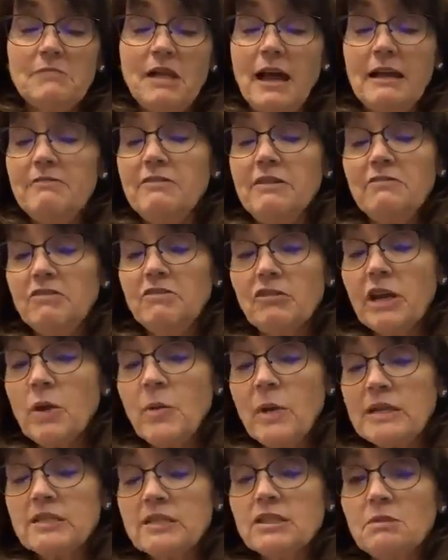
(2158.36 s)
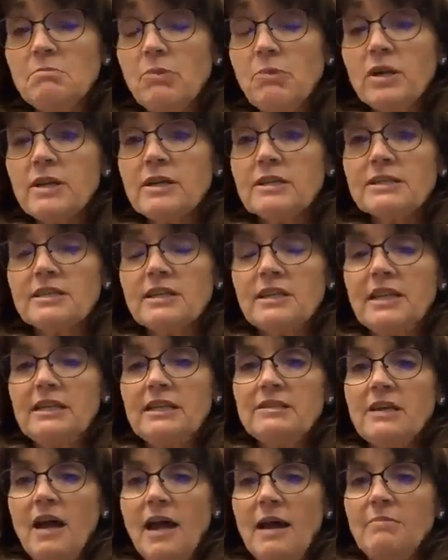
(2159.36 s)
I've even requested books, and
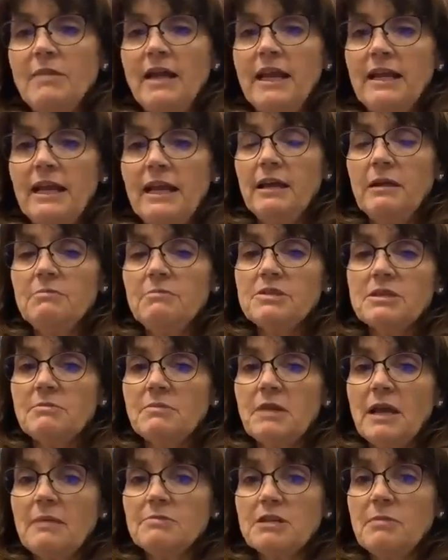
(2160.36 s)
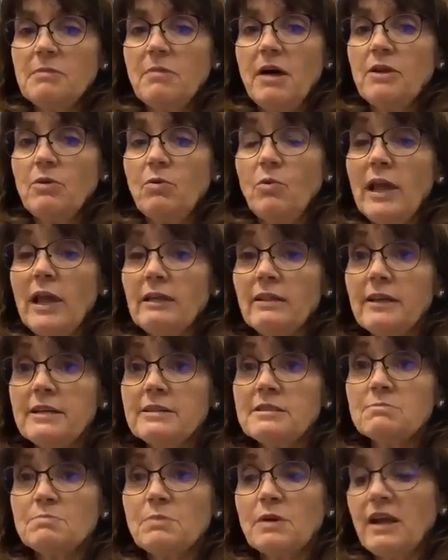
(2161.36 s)
in time they them. Sometimes I'm on a wait
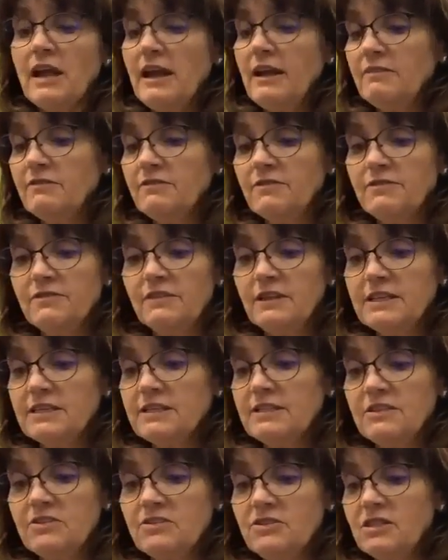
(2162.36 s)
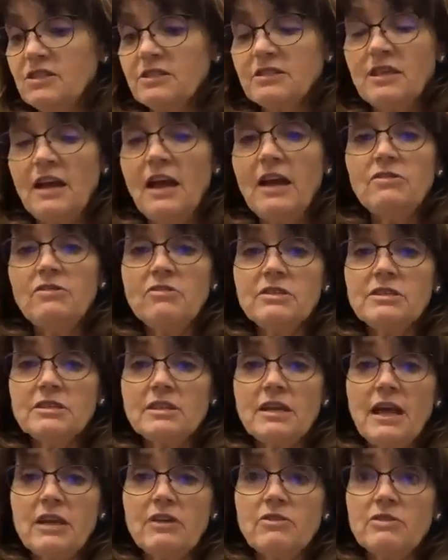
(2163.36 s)
list, but I have listened to just hundreds
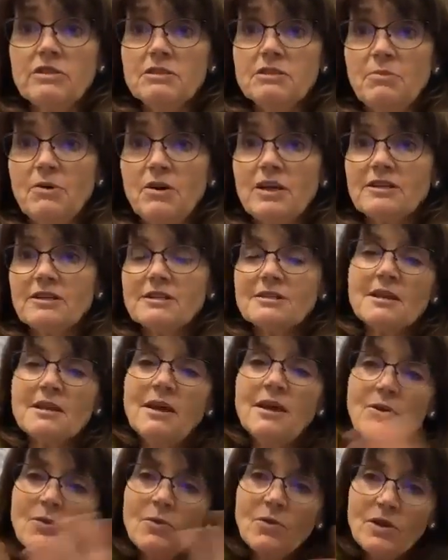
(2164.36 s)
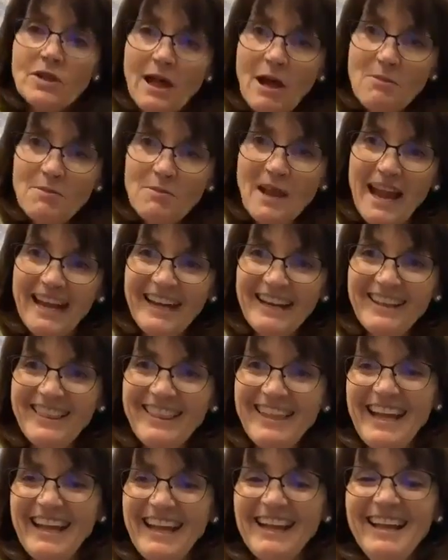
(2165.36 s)
and hundreds of books without paying a
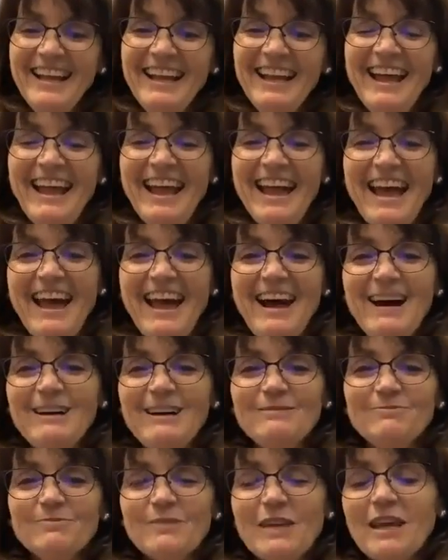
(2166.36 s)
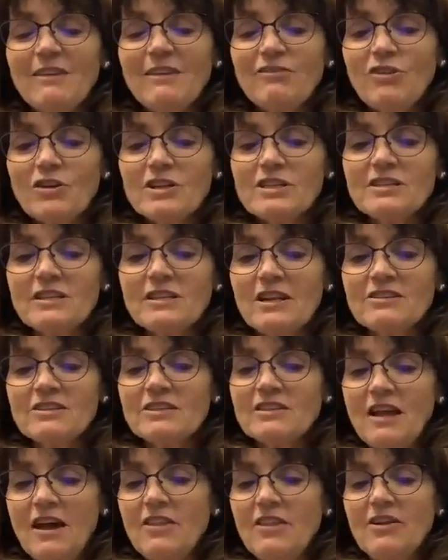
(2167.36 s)
thing. And of course,
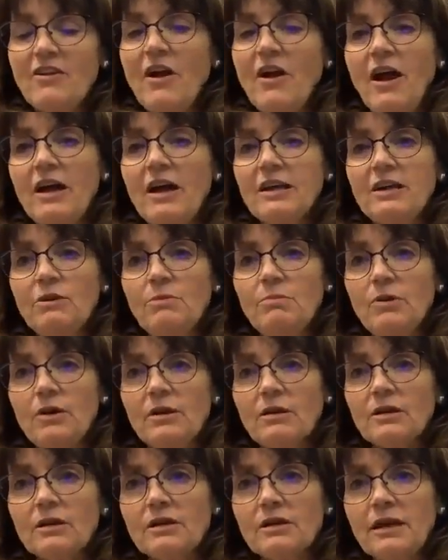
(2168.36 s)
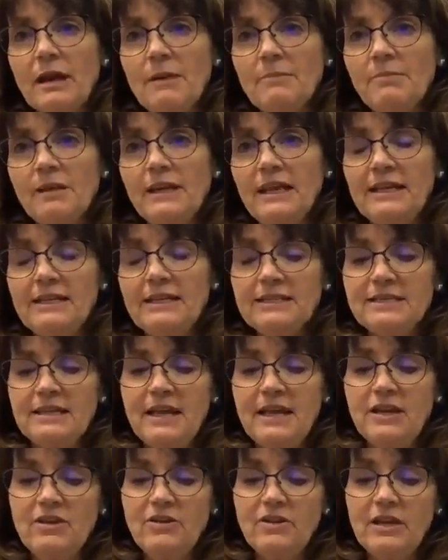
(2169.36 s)
there's other audiobook companies
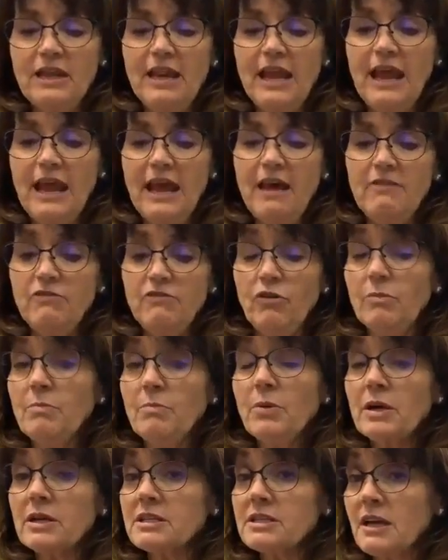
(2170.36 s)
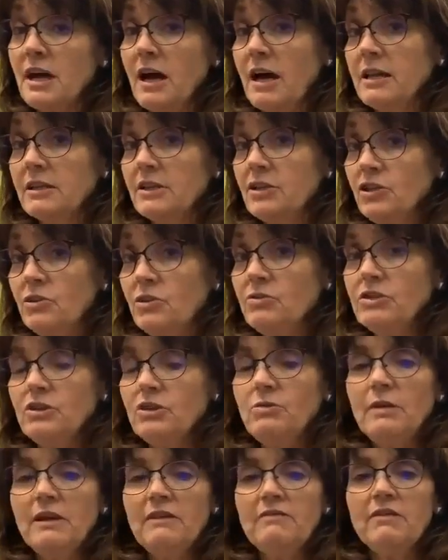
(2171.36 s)
that you can have, or books on
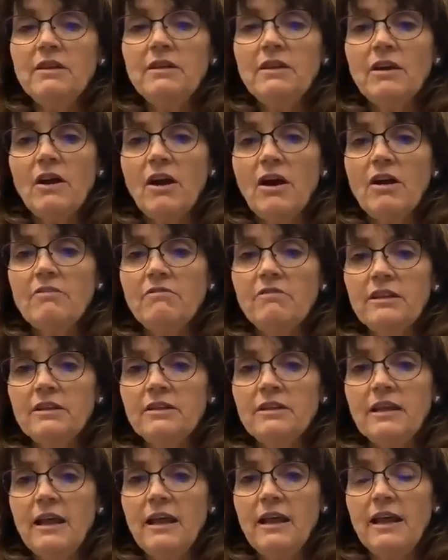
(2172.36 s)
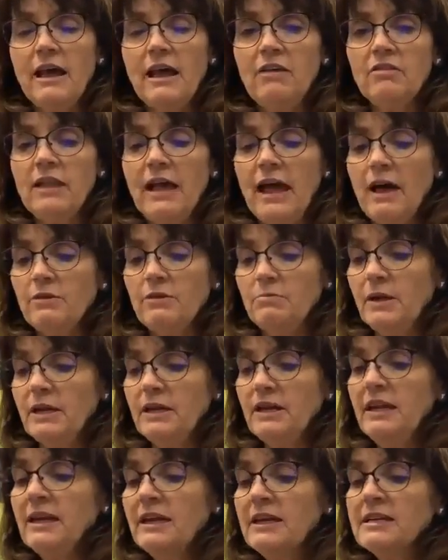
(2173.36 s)
YouTube even are written out loud. But
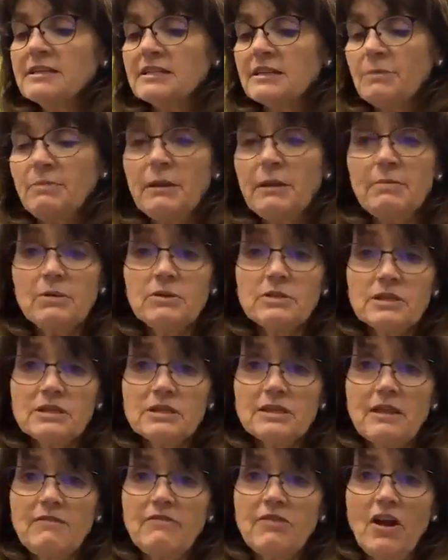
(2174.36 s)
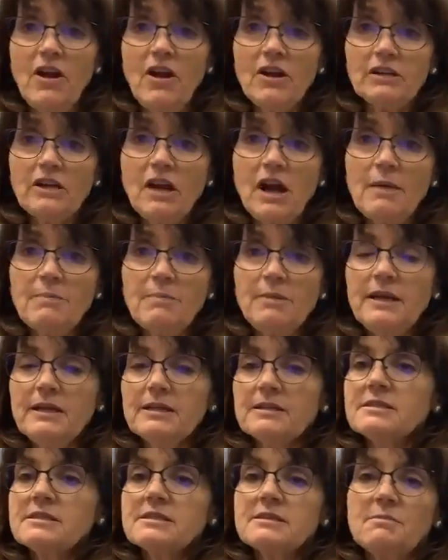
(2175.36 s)
some people just love the hard copy,
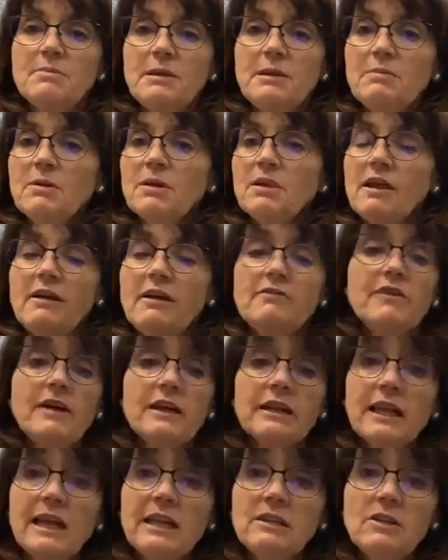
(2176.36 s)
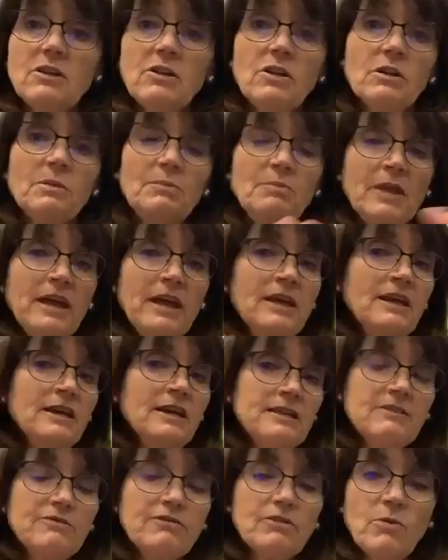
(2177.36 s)
and some people love a Kindle,
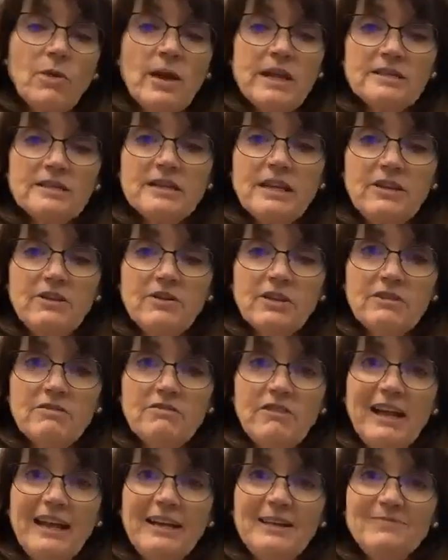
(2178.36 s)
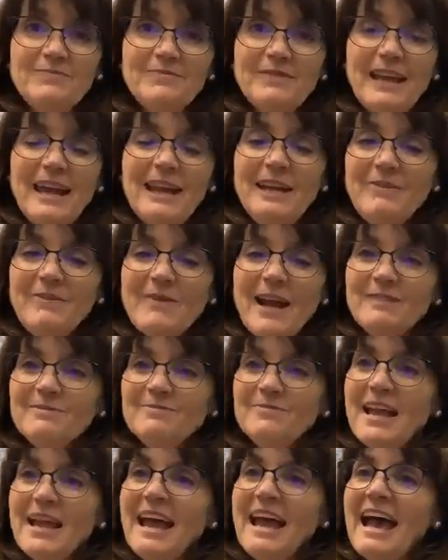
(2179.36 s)
different ways that you can read. Anyway,
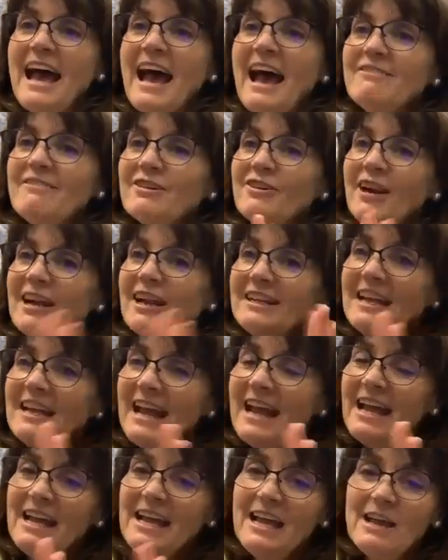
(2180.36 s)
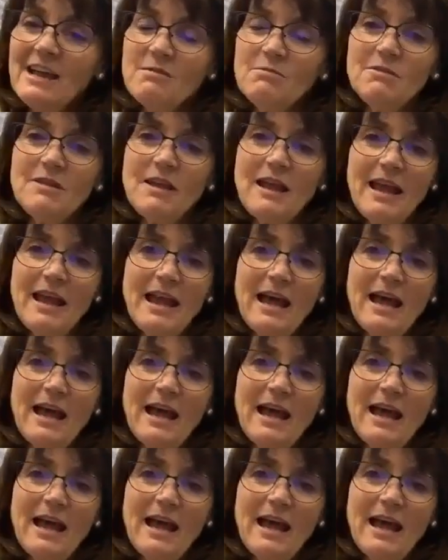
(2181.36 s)
have a great day, and